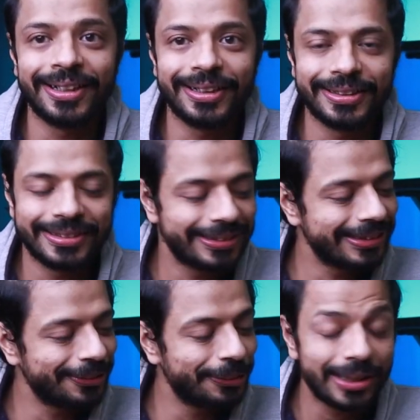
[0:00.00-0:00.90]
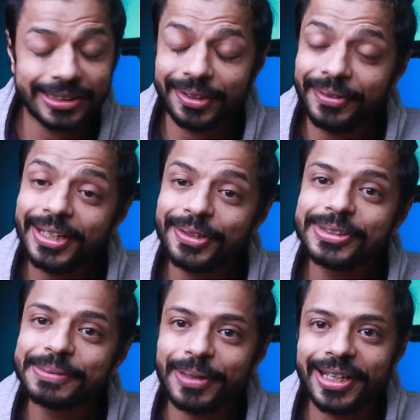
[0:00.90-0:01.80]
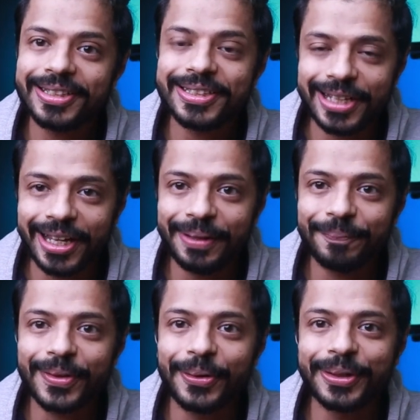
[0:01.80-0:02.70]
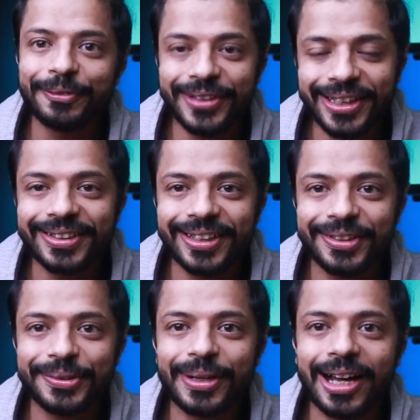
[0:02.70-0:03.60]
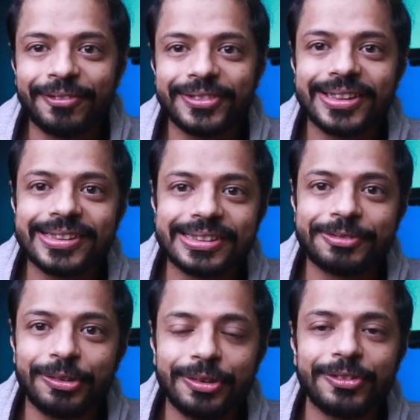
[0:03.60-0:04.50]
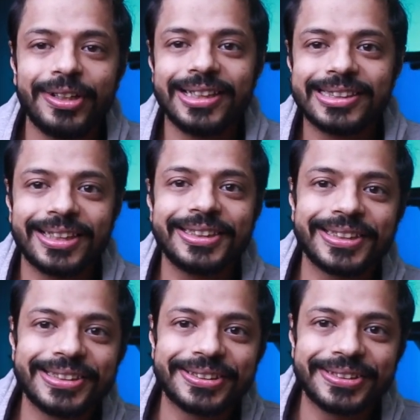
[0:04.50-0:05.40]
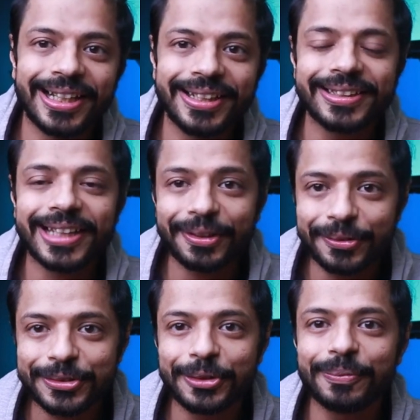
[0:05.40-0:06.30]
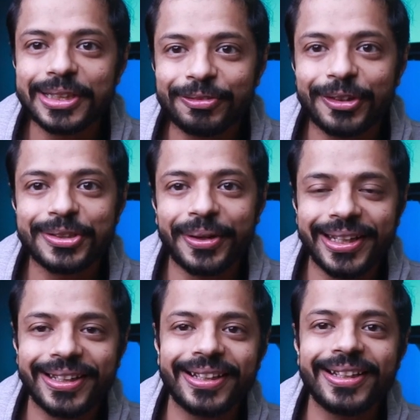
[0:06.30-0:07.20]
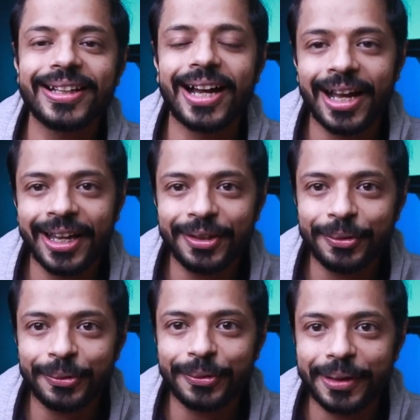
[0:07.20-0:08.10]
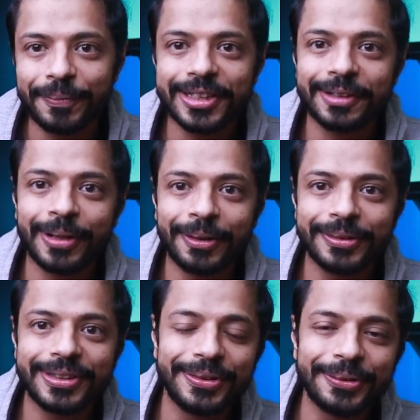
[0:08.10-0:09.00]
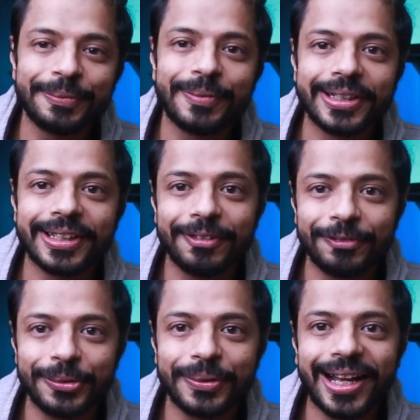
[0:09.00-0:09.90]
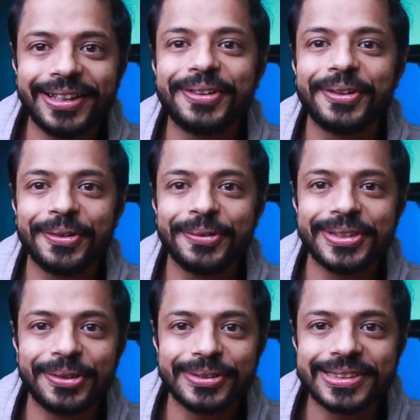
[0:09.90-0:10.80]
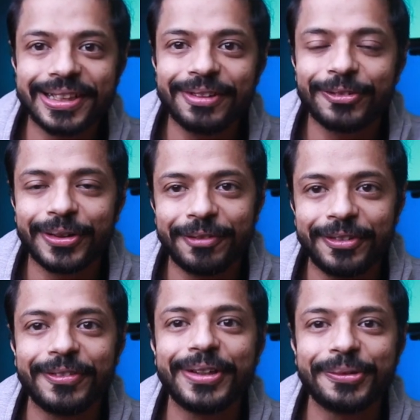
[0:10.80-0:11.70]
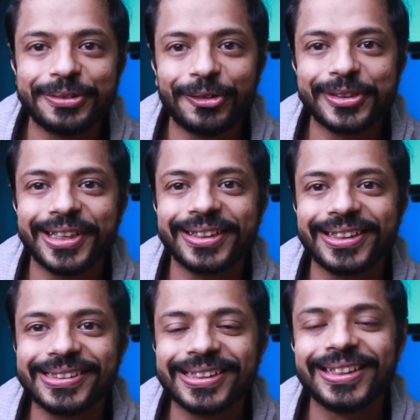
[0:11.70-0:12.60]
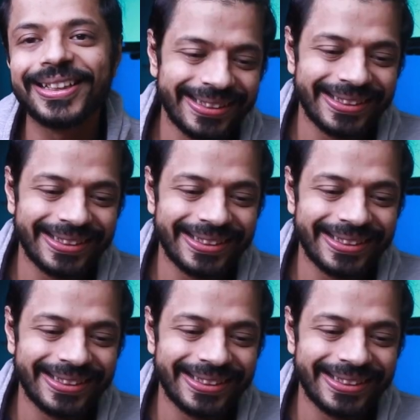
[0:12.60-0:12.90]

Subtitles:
uh, who has agreed to spare time on a weekday to have this fruitful discussion. So Daria, thank you so much for joining in. I know a bit about you, but if you can introduce yourself for everyone who's watching this.